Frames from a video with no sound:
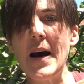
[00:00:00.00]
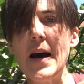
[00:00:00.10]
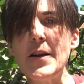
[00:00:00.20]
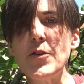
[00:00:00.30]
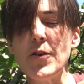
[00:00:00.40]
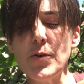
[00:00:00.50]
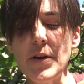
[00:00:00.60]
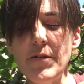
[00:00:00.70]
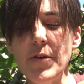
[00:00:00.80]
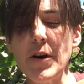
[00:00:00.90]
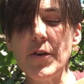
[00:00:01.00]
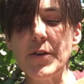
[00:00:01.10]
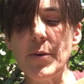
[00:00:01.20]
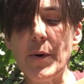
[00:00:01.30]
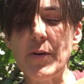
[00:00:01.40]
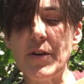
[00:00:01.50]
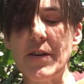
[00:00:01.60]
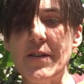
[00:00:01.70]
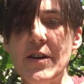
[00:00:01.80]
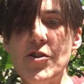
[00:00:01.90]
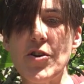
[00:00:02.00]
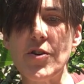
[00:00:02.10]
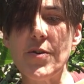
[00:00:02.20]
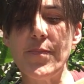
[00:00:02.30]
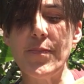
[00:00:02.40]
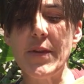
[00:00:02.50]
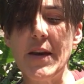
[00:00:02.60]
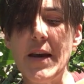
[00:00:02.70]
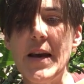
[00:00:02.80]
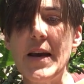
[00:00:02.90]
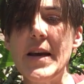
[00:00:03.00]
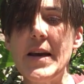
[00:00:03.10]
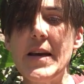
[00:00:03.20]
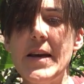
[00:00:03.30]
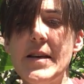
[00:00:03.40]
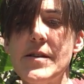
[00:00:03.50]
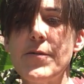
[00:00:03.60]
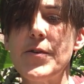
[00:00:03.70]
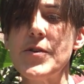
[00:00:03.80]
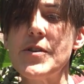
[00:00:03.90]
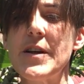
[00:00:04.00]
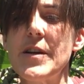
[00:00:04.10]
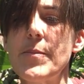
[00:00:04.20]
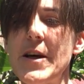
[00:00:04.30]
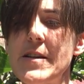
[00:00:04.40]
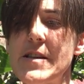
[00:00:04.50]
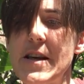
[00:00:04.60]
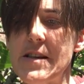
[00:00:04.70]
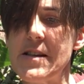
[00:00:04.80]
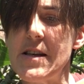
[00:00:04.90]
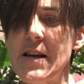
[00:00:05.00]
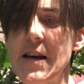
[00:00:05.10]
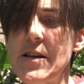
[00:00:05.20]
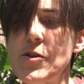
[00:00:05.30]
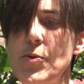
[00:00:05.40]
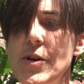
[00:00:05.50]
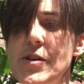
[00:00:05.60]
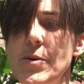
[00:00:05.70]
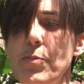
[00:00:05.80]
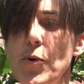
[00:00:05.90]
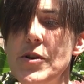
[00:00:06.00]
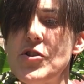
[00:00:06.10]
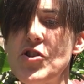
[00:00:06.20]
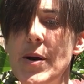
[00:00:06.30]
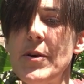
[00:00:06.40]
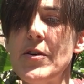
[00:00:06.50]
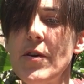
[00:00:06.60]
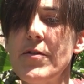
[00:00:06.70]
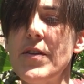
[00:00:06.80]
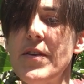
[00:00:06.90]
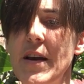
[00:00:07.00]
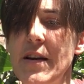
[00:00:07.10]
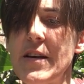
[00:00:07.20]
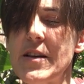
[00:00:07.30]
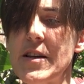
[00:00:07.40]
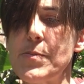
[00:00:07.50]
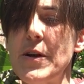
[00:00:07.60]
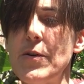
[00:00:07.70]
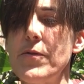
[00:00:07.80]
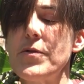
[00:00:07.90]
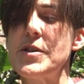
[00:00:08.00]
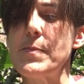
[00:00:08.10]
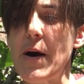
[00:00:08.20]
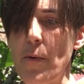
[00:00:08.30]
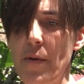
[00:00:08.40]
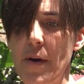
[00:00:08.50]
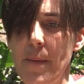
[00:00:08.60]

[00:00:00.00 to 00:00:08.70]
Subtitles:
I'd totally forgotten about that t-shirt, is the first thing the man says as soon as the boys jam it off the thing that has been over his mouth.